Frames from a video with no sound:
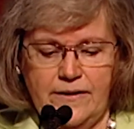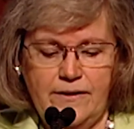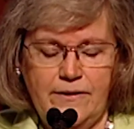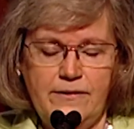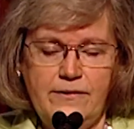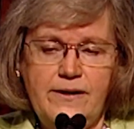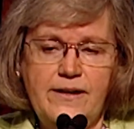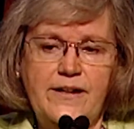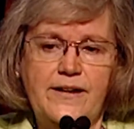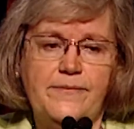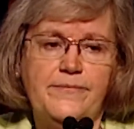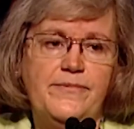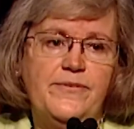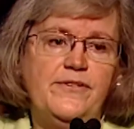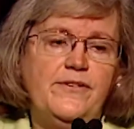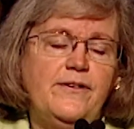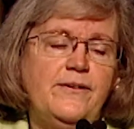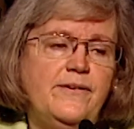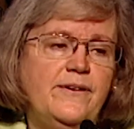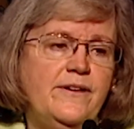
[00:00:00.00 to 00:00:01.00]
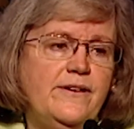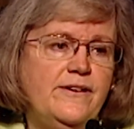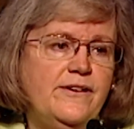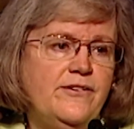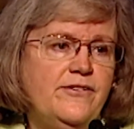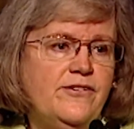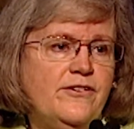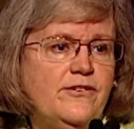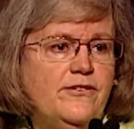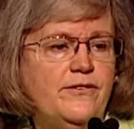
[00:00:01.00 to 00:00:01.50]
Okay, so in
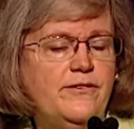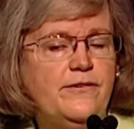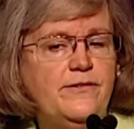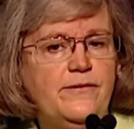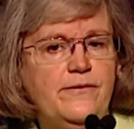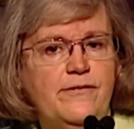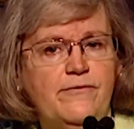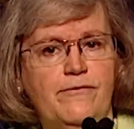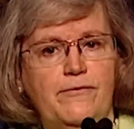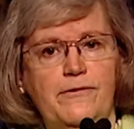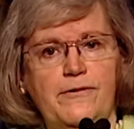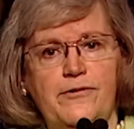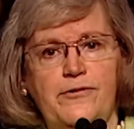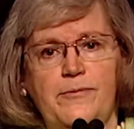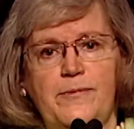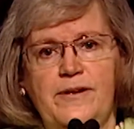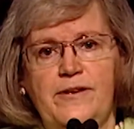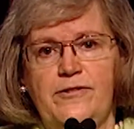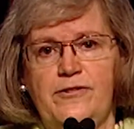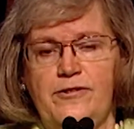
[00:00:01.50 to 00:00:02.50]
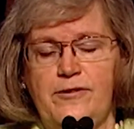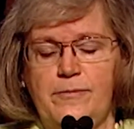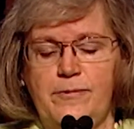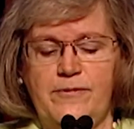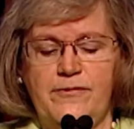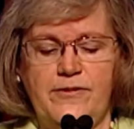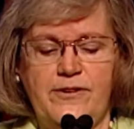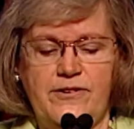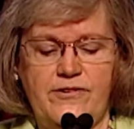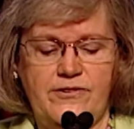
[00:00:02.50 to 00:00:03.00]
addition to enforcement and
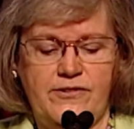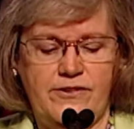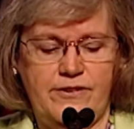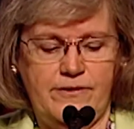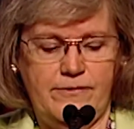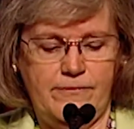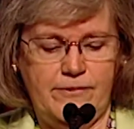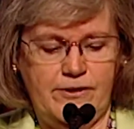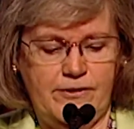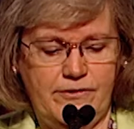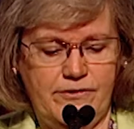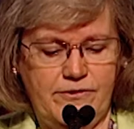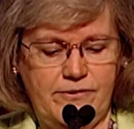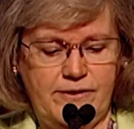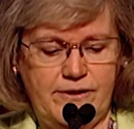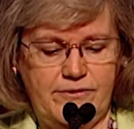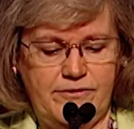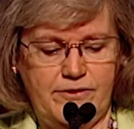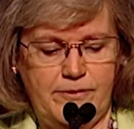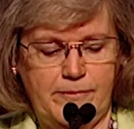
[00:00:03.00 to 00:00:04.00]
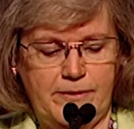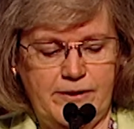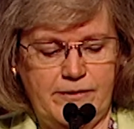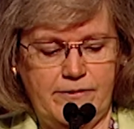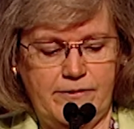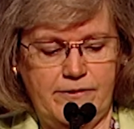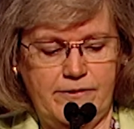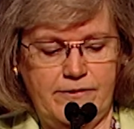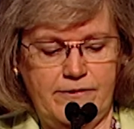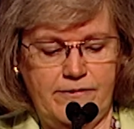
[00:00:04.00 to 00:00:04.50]
supervision, we also have something
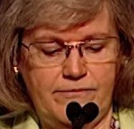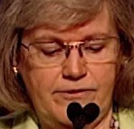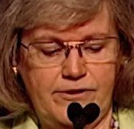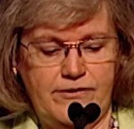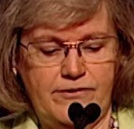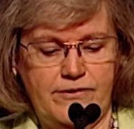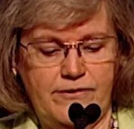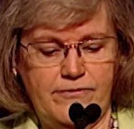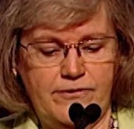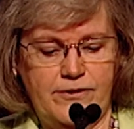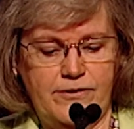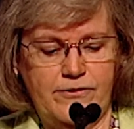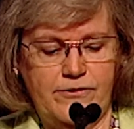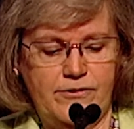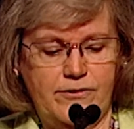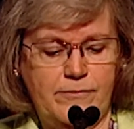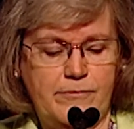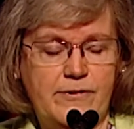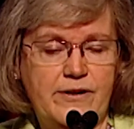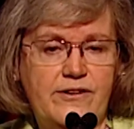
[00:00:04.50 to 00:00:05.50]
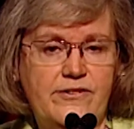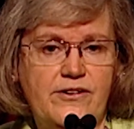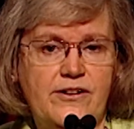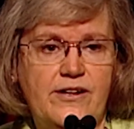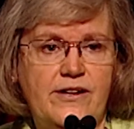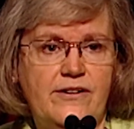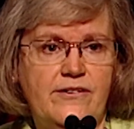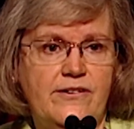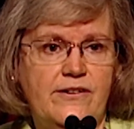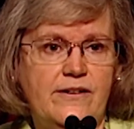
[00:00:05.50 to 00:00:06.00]
called the Division of Consumer
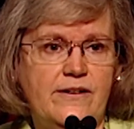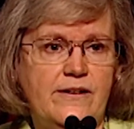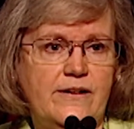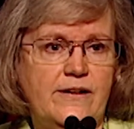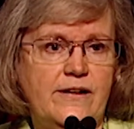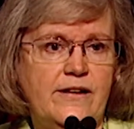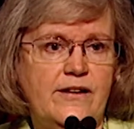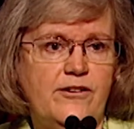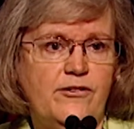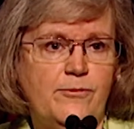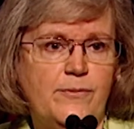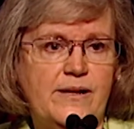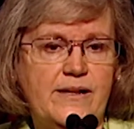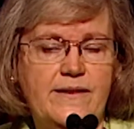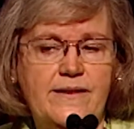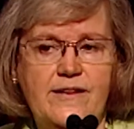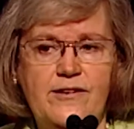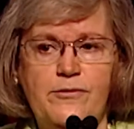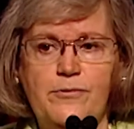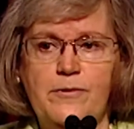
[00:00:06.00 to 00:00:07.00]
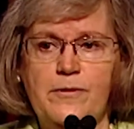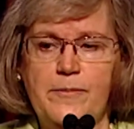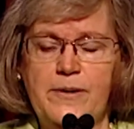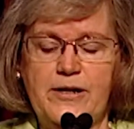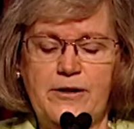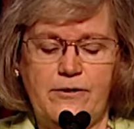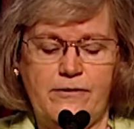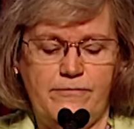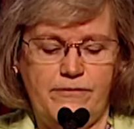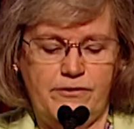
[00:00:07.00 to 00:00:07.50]
Education and Engagement, and that's where
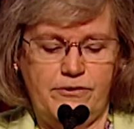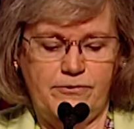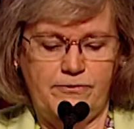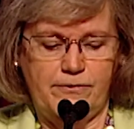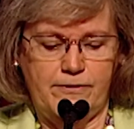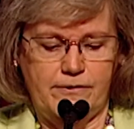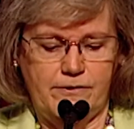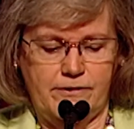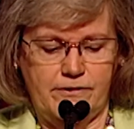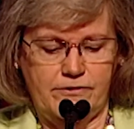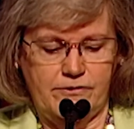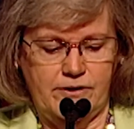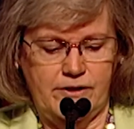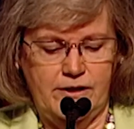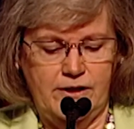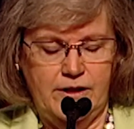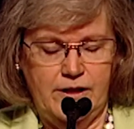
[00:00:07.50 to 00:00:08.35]
my office falls.